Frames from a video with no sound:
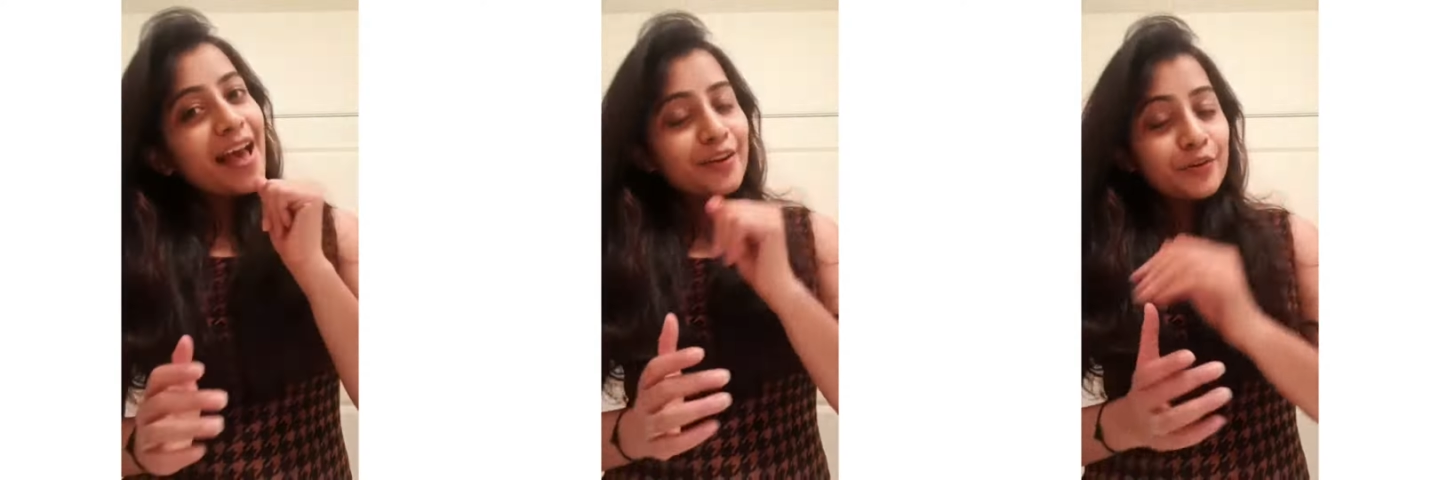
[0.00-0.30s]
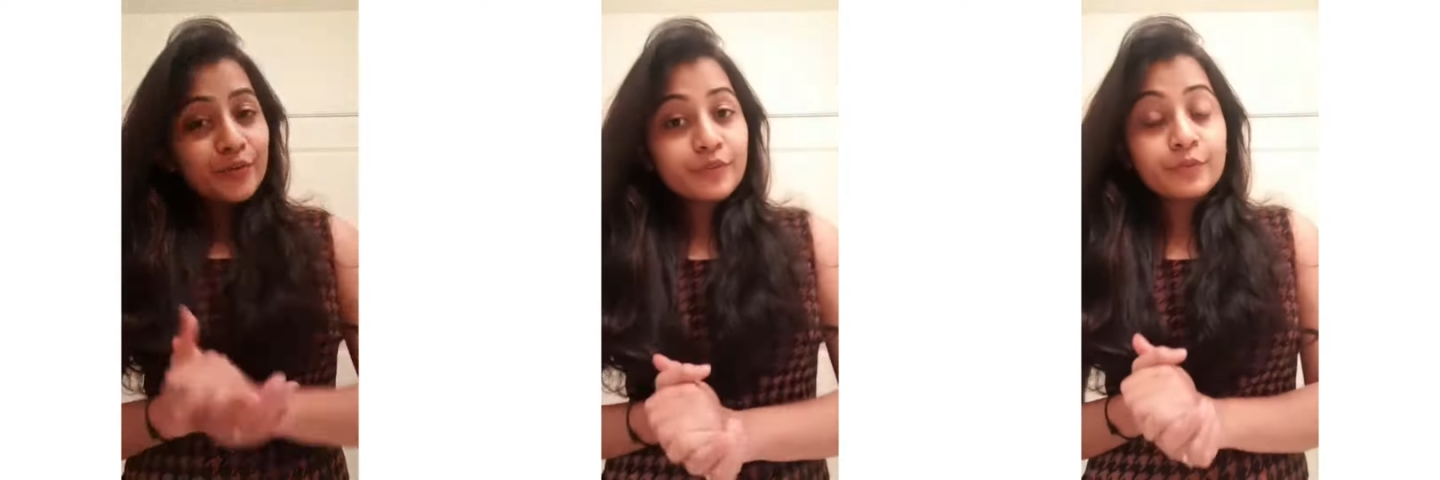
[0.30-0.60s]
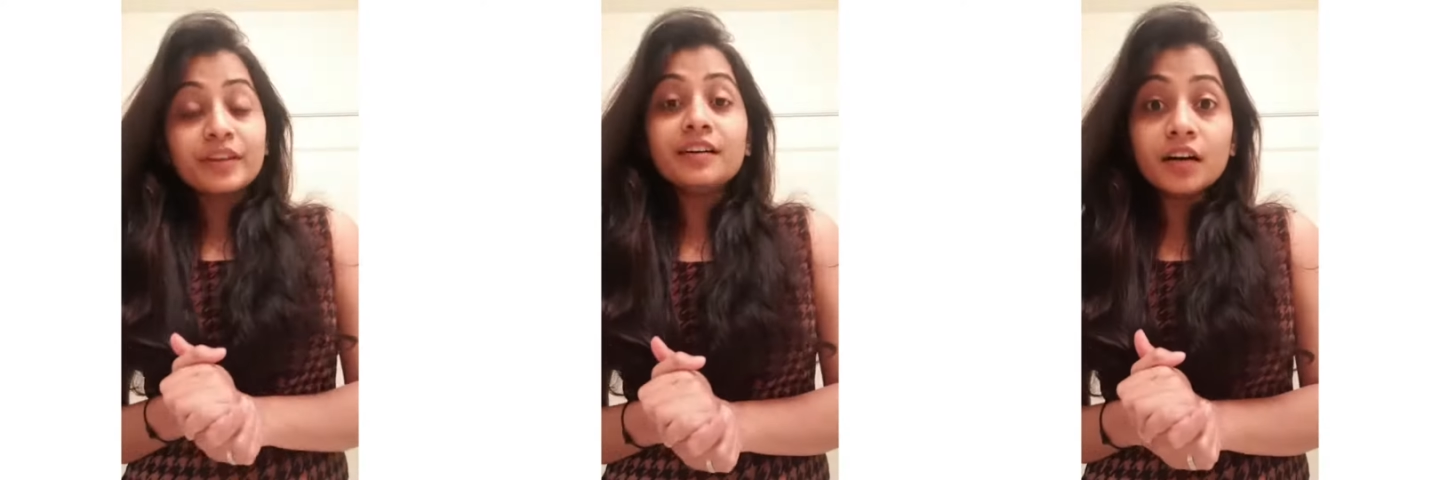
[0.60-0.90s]

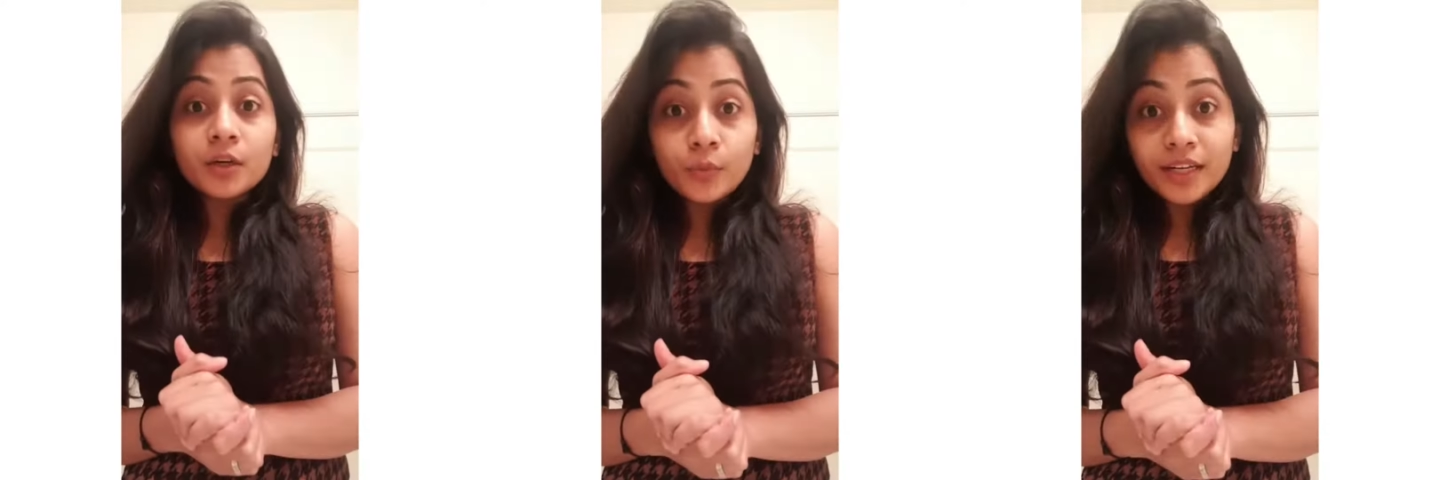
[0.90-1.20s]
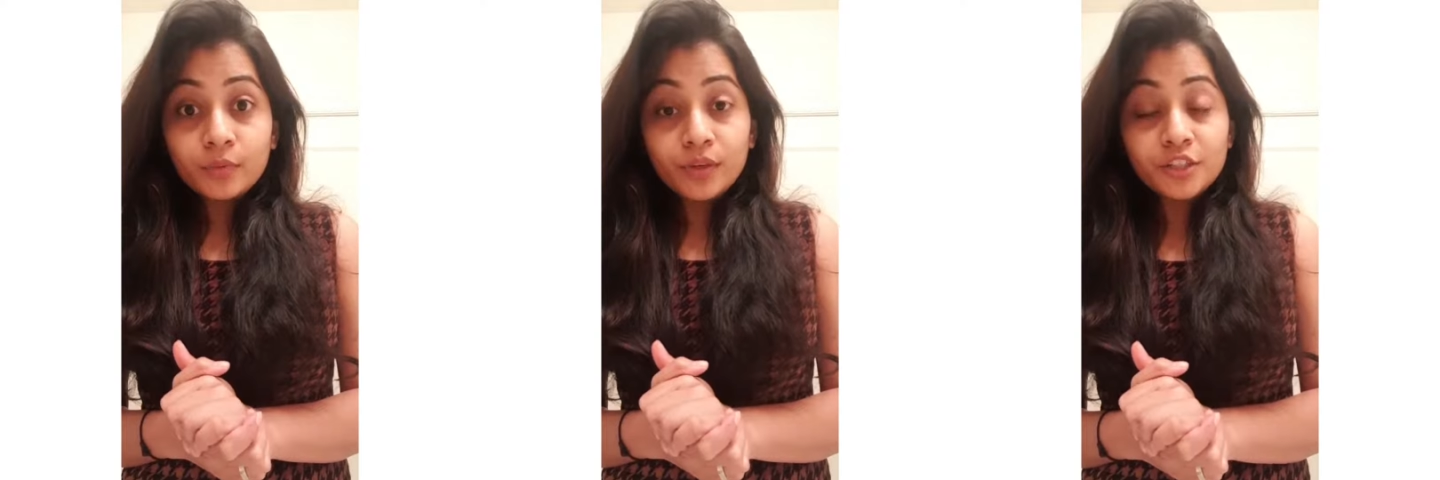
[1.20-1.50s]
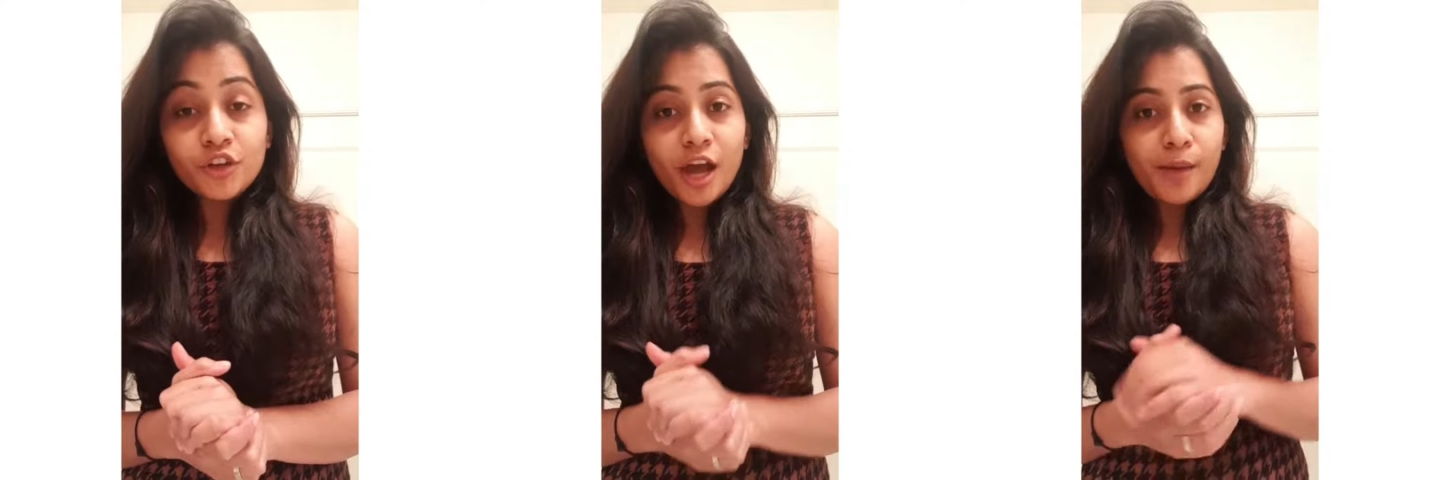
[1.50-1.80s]
everyone, a quick
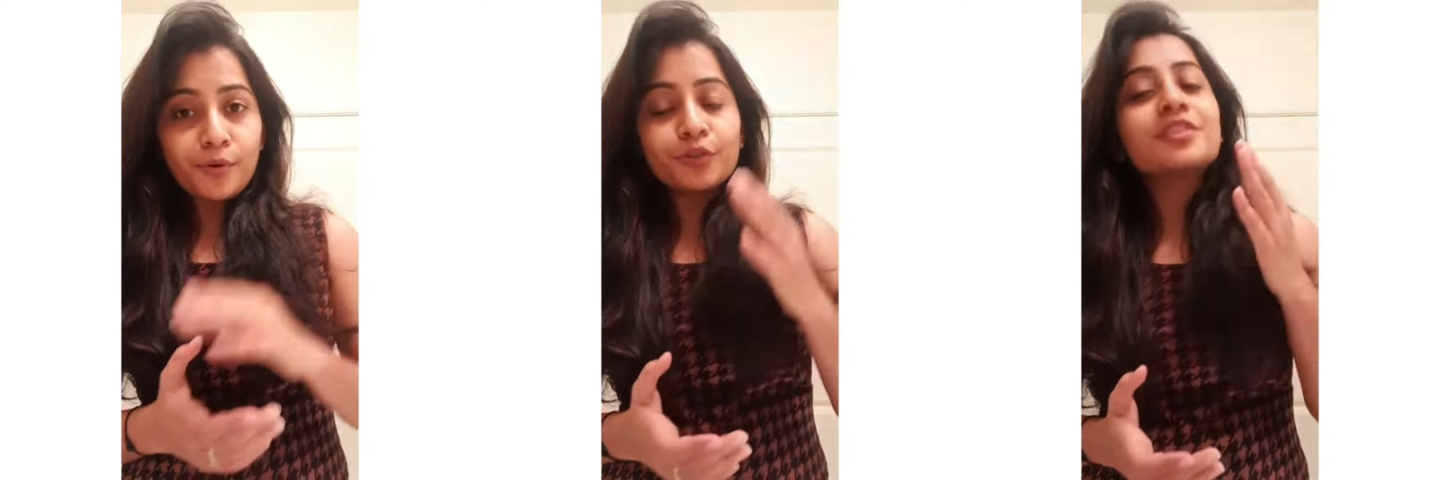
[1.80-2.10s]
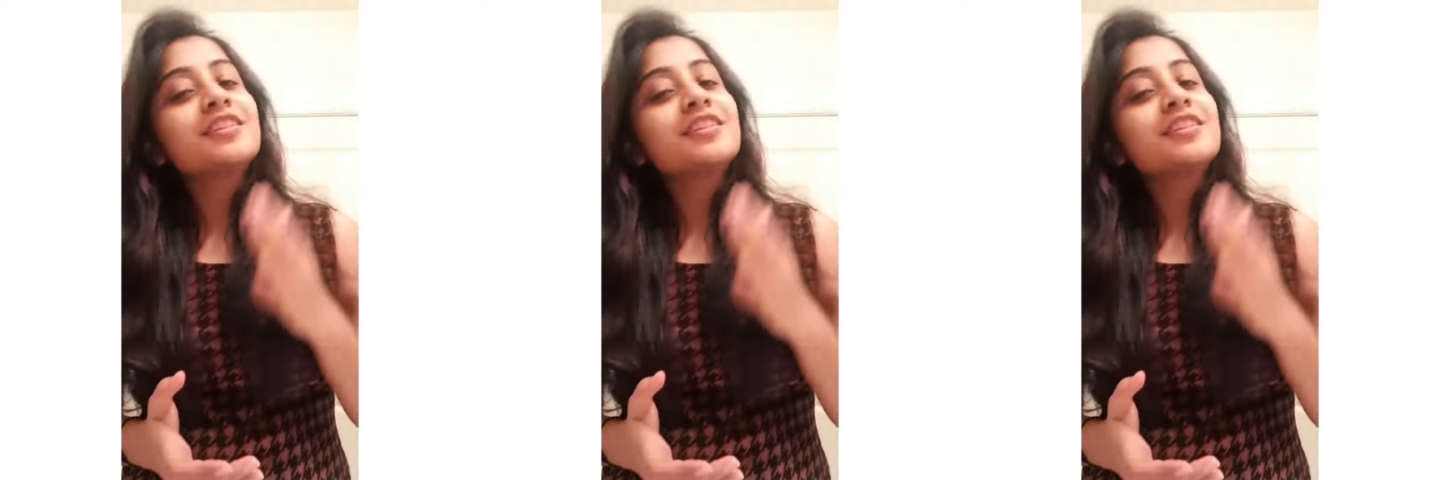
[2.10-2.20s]
video about the